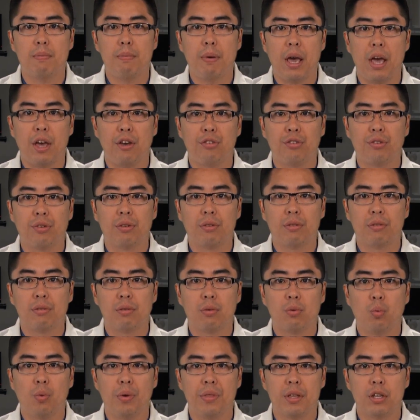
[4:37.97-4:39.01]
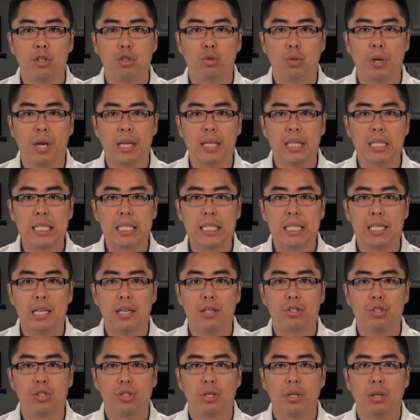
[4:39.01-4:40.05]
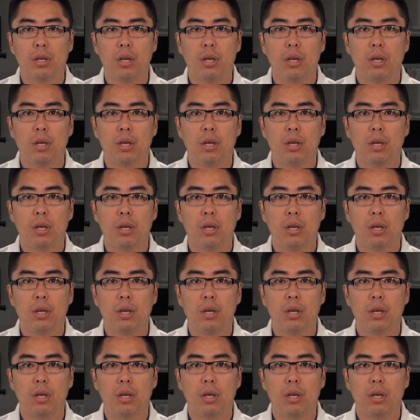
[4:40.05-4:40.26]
patient with a drained stitch,